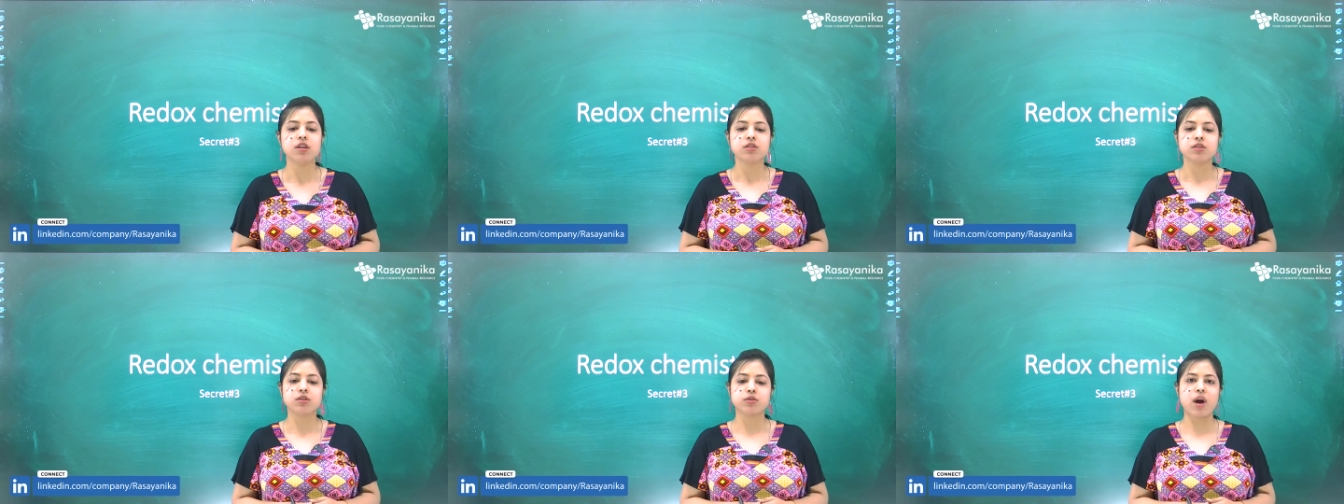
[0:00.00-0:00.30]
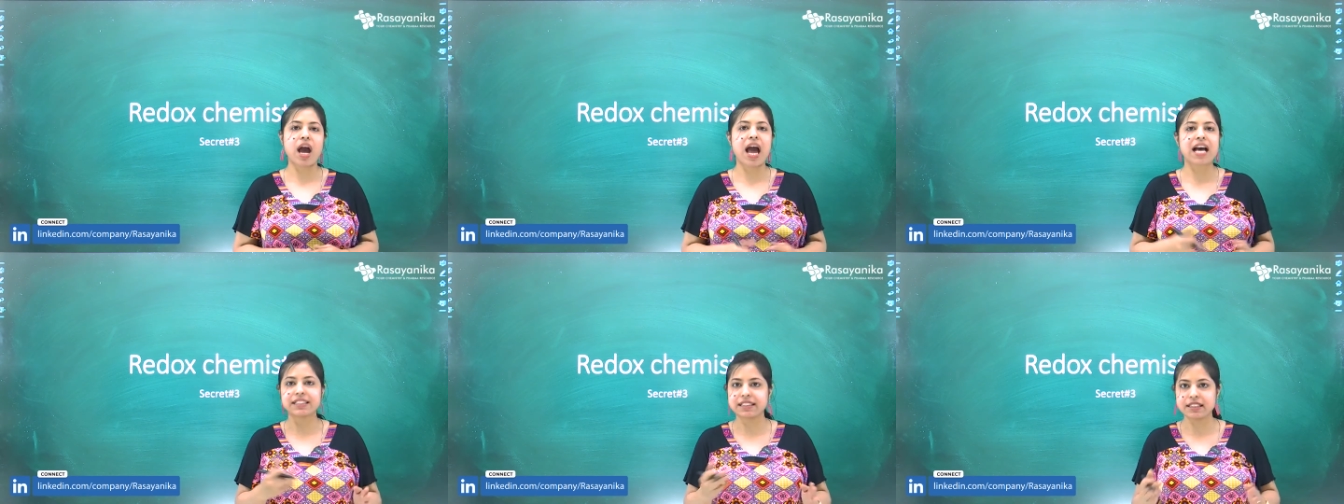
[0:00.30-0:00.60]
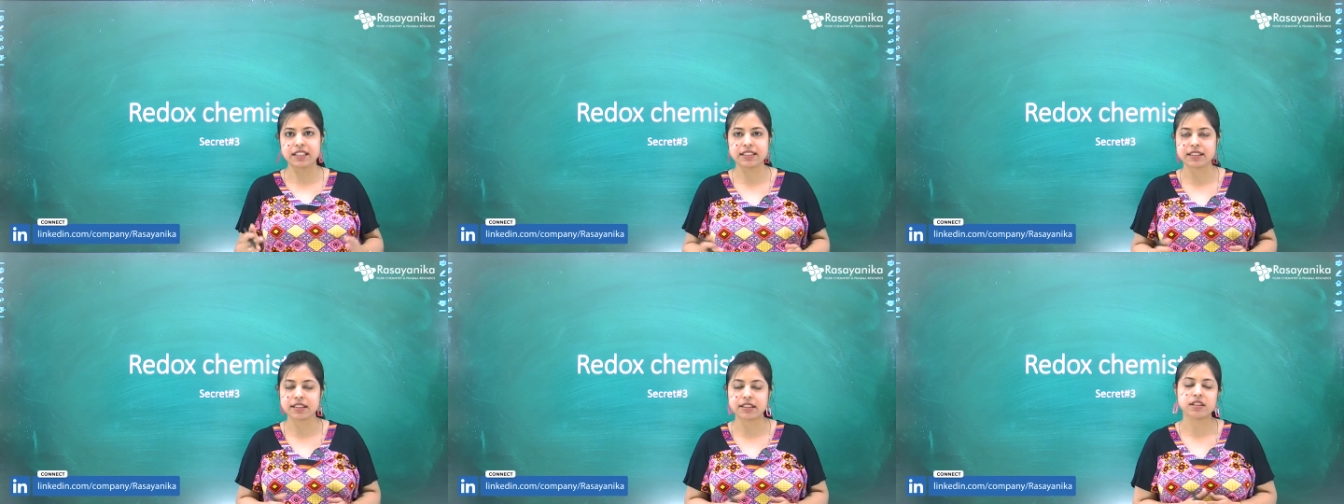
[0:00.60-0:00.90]
so as
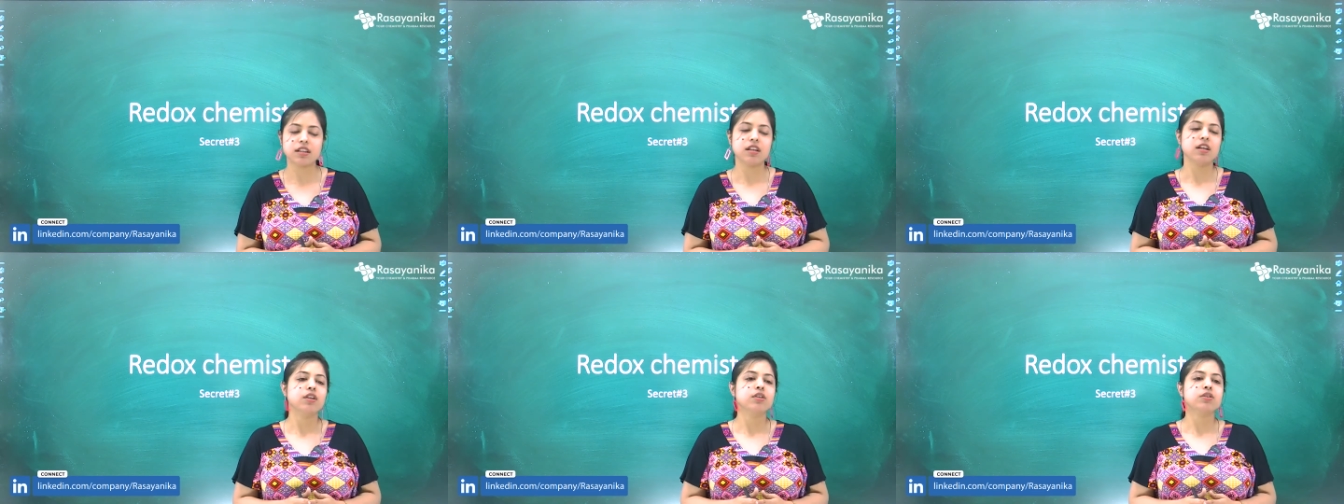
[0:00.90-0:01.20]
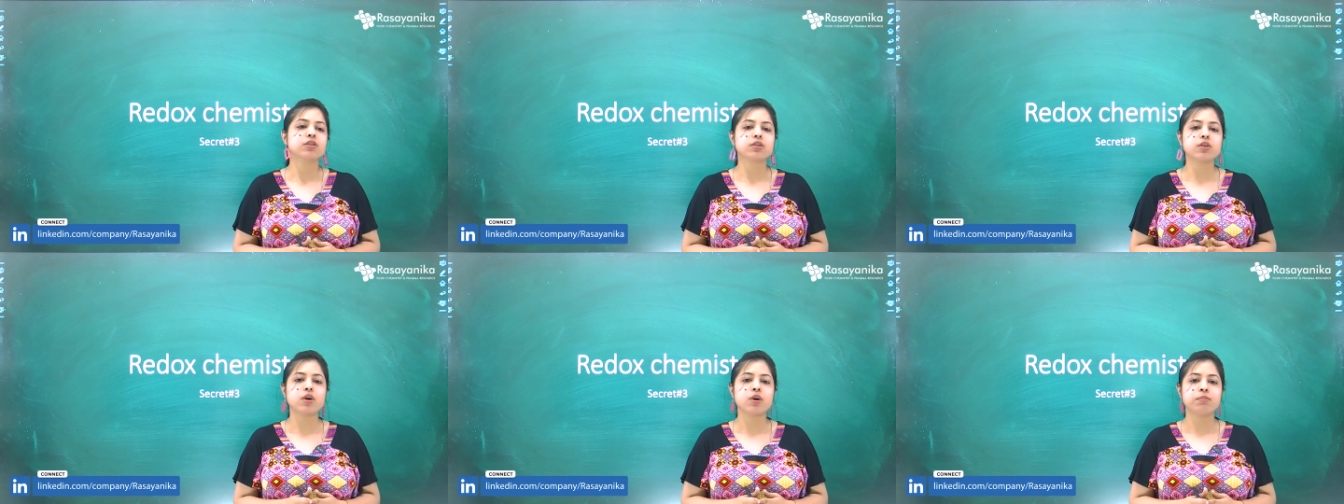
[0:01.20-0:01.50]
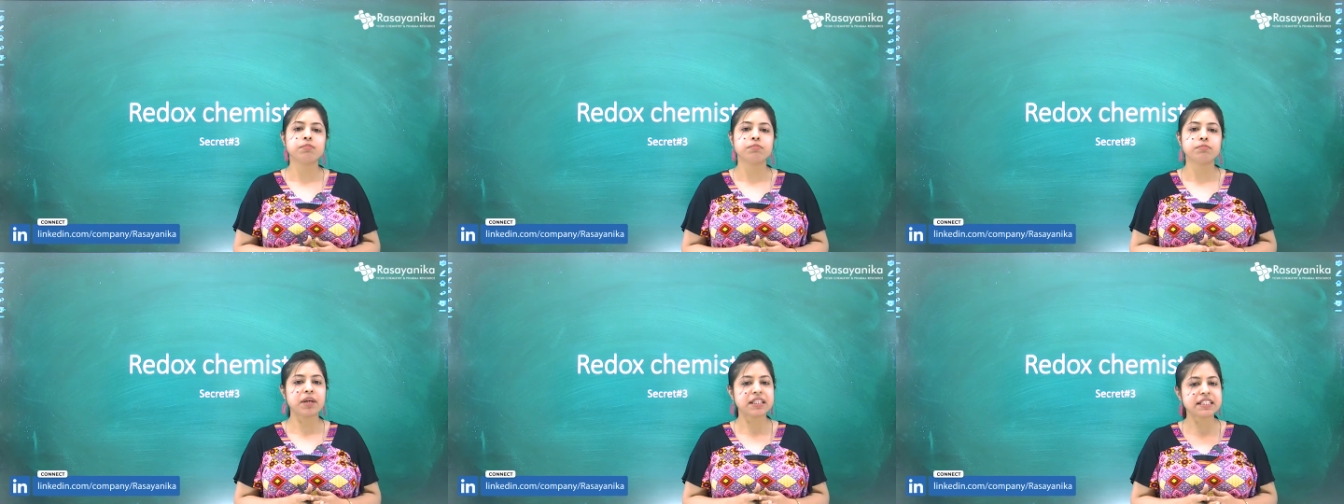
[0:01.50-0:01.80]
a result
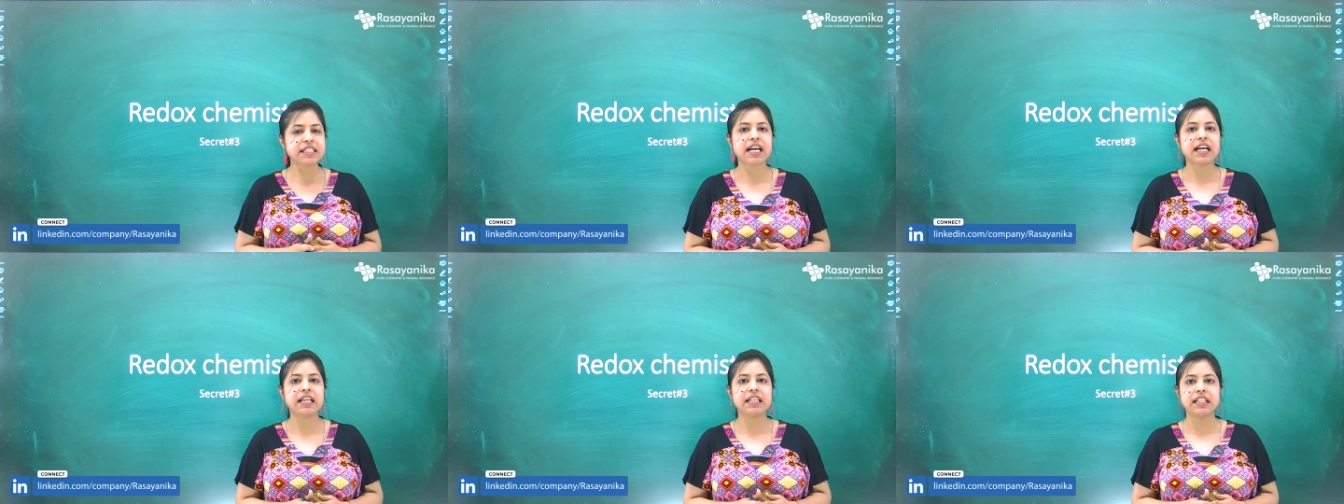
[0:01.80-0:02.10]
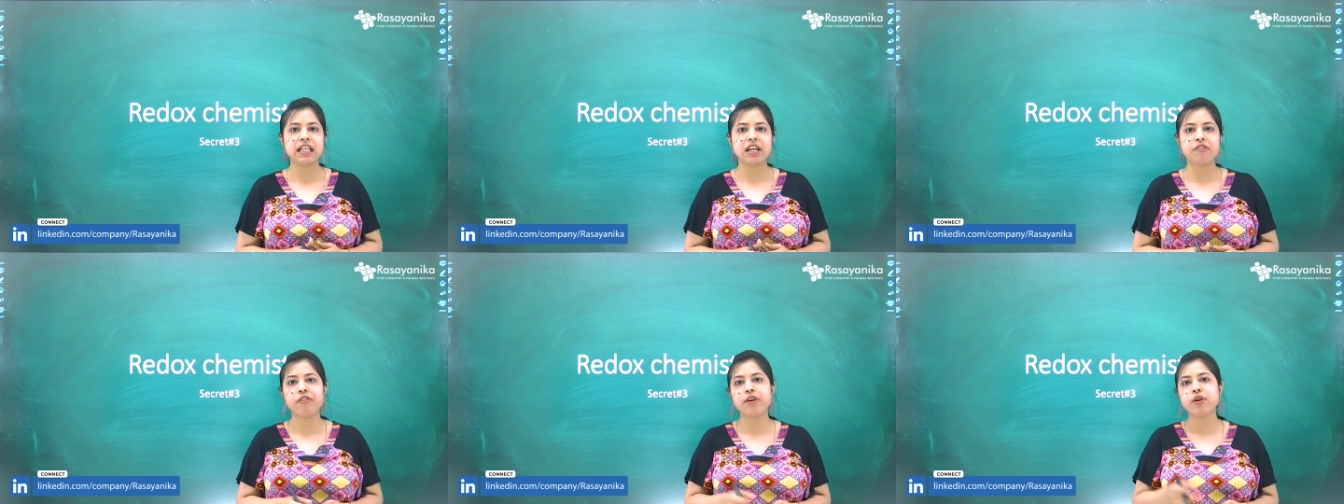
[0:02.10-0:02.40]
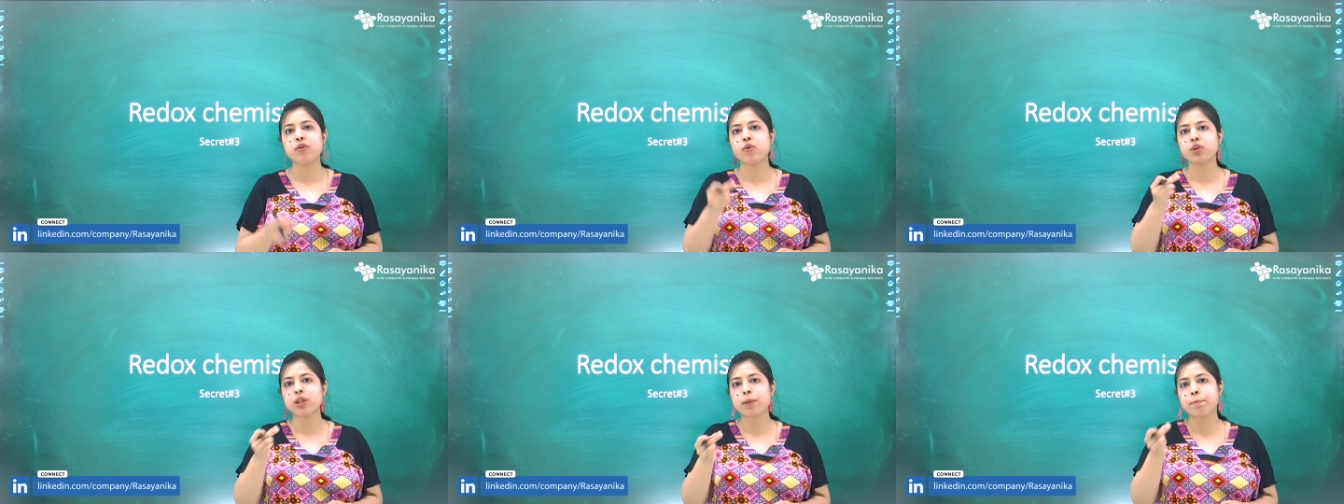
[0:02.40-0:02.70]
so basically if you
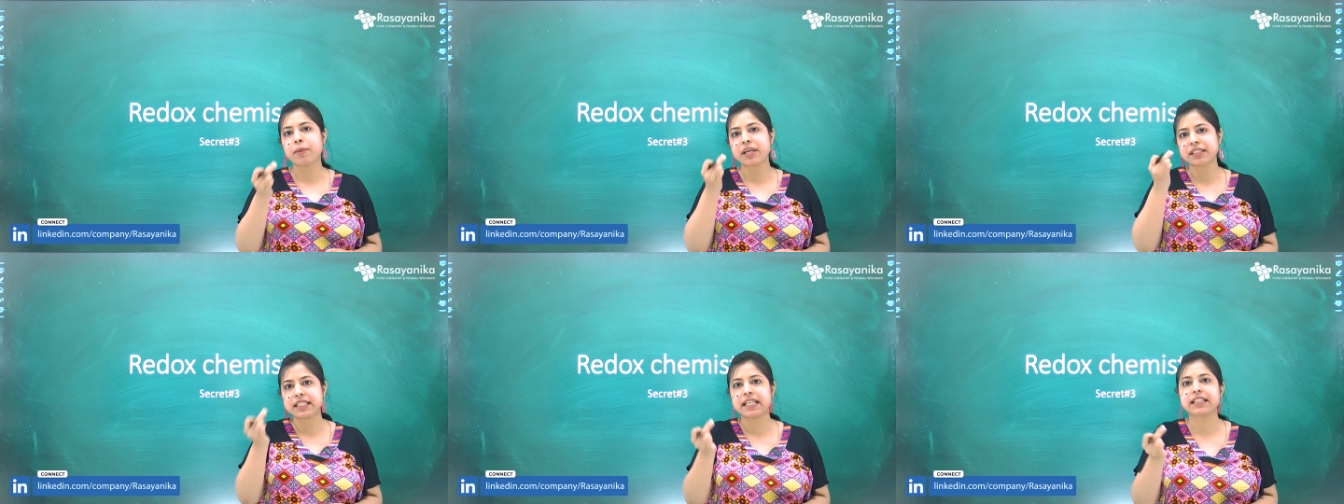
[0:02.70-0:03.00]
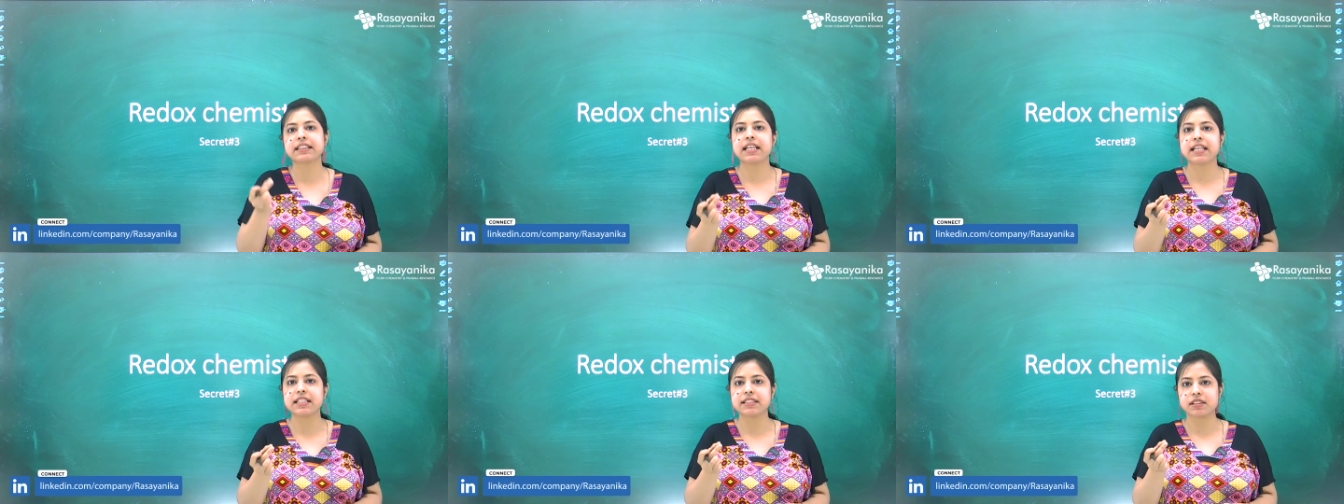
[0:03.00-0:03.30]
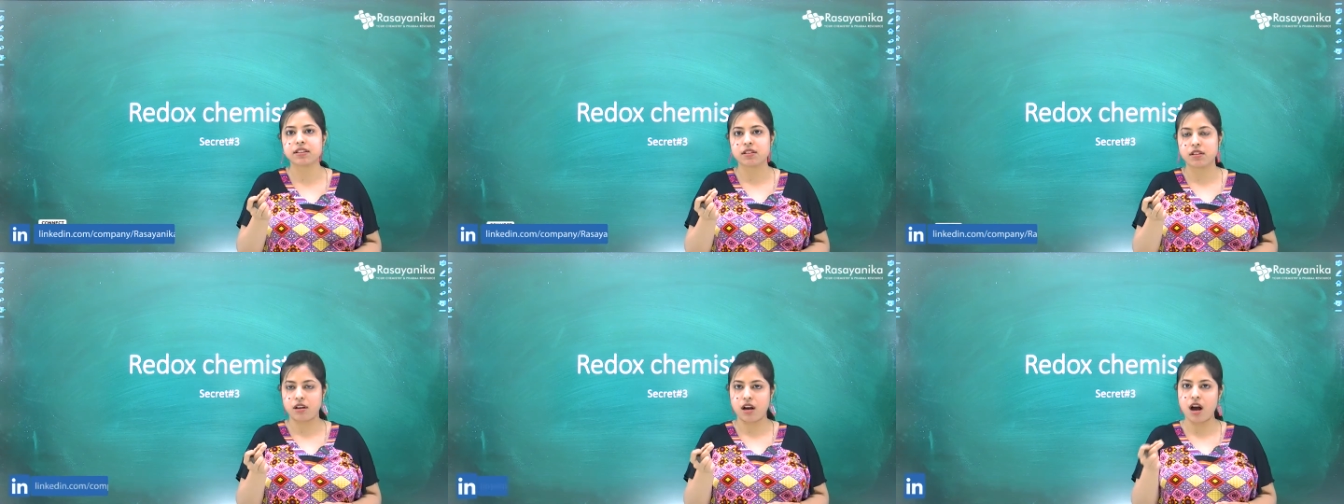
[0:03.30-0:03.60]
know the basic things